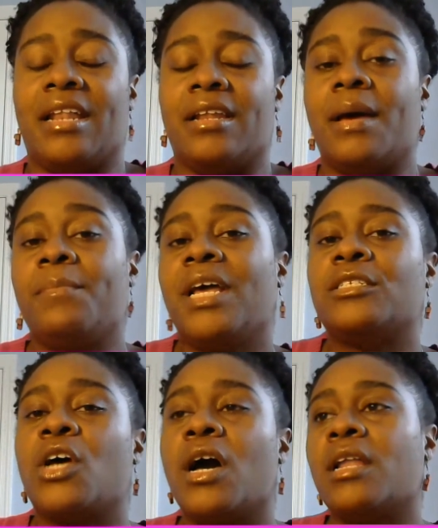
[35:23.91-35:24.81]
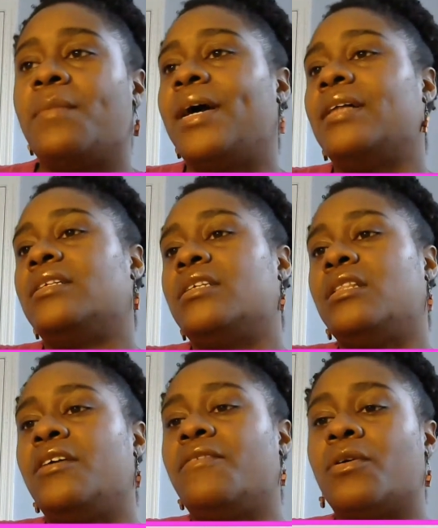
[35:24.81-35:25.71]
And I'm not talking about the
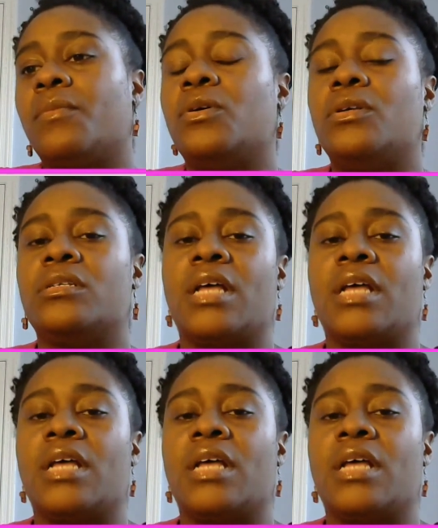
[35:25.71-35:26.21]
deliverables